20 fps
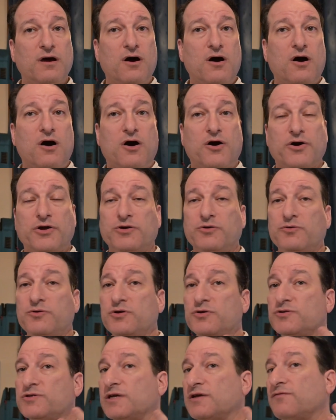are you
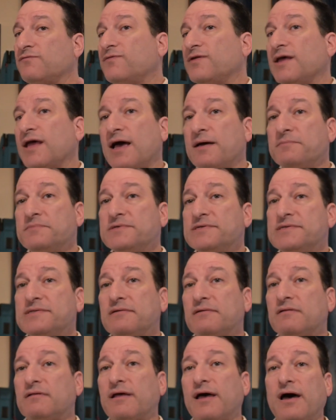using VMs in the
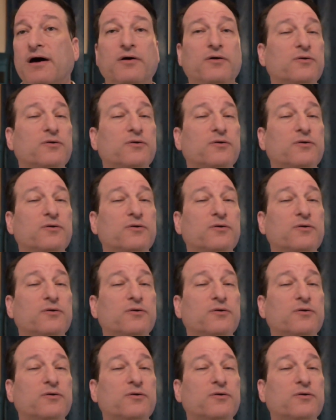cloud,